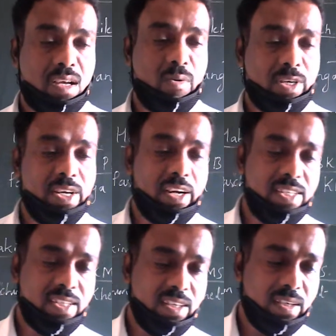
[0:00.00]
Our
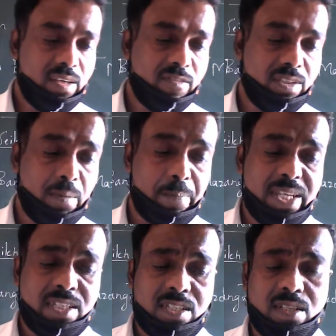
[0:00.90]
daddy said that with the
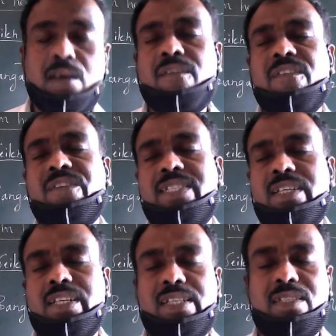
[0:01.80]
best of a
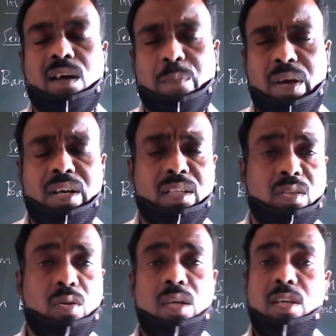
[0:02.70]
facilities. Appa
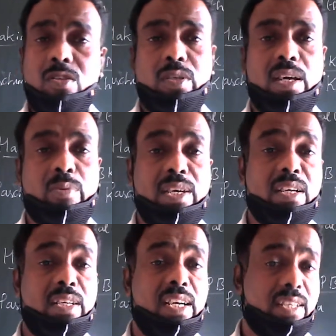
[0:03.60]
helidru. So here we
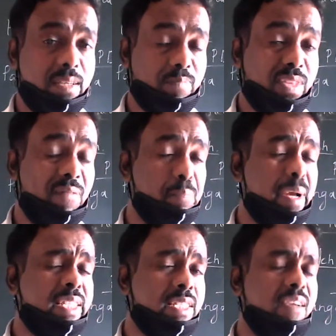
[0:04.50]
can get the
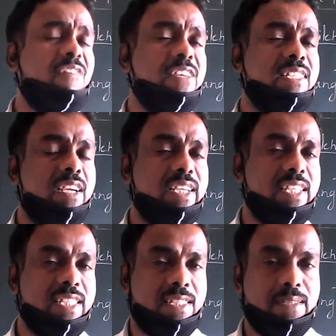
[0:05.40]
best of facilities.